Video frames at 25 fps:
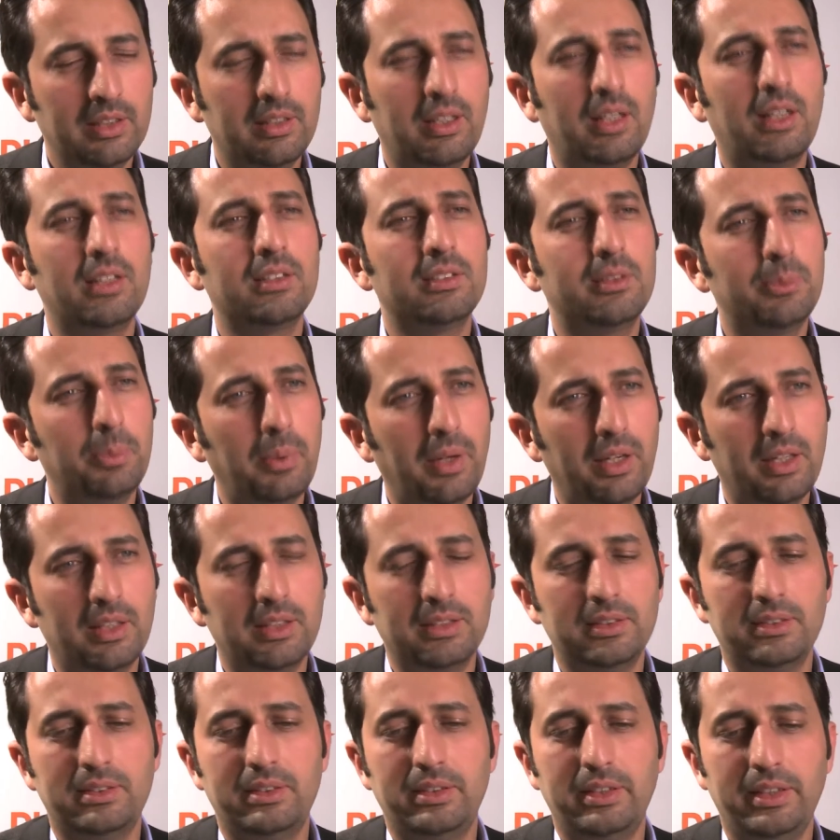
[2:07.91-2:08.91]

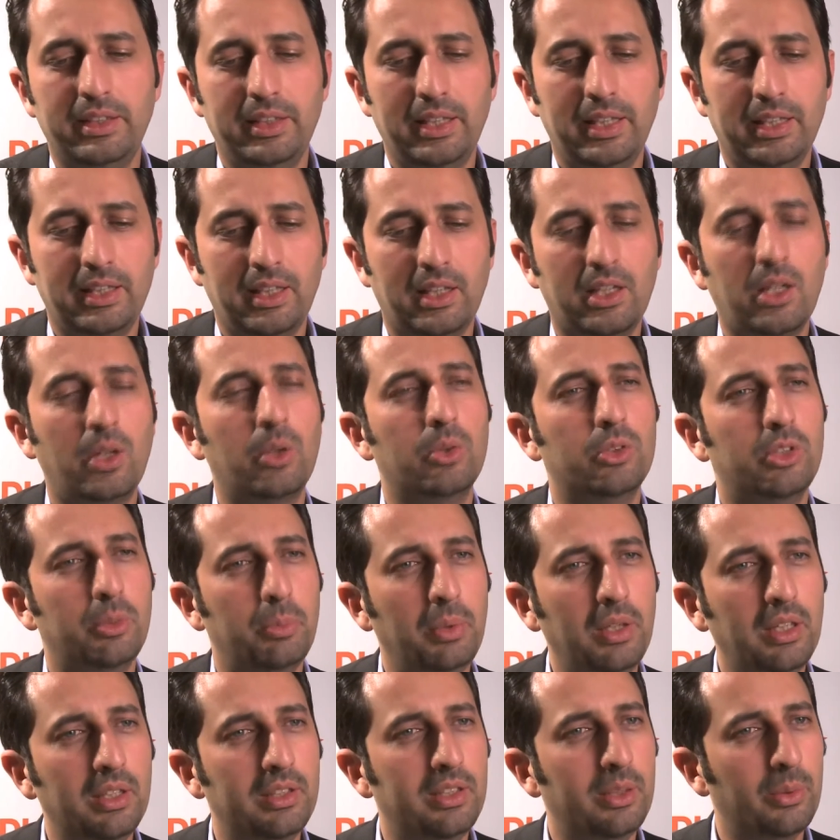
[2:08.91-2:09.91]
transparency and
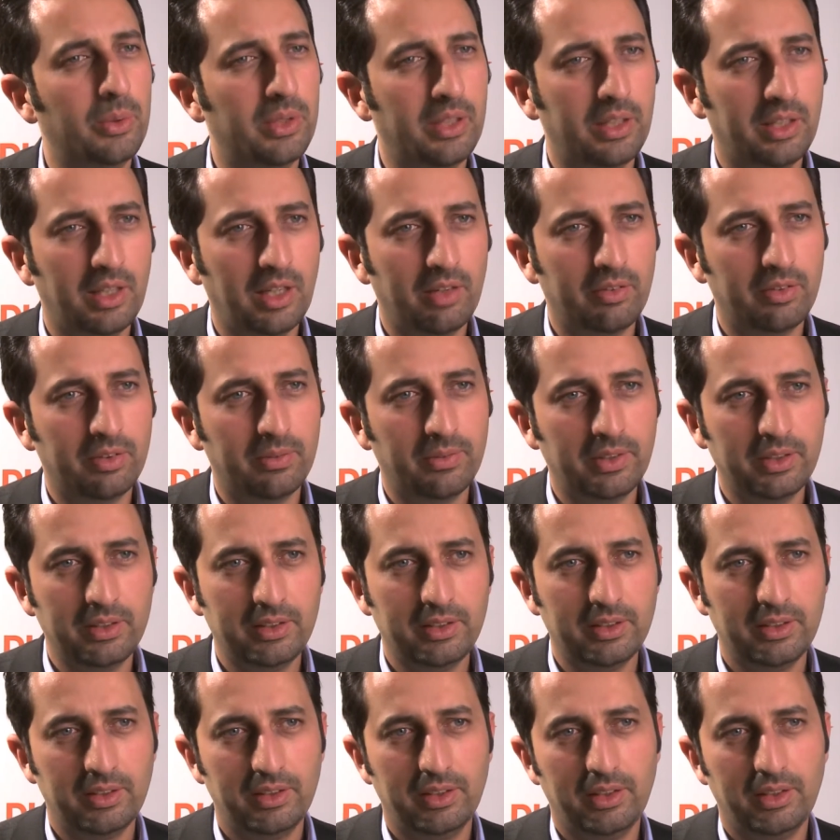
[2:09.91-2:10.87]
accountability within government,